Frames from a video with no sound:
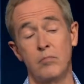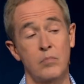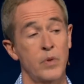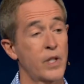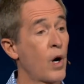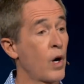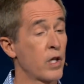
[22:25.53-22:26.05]

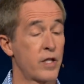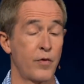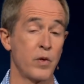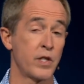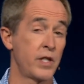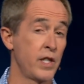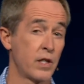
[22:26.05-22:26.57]
regardless of
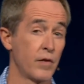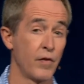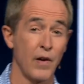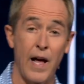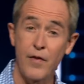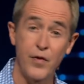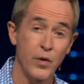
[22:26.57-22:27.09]
what season of
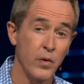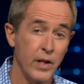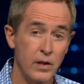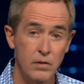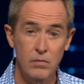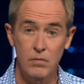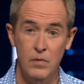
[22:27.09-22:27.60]
life you're
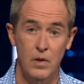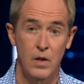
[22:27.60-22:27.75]
in,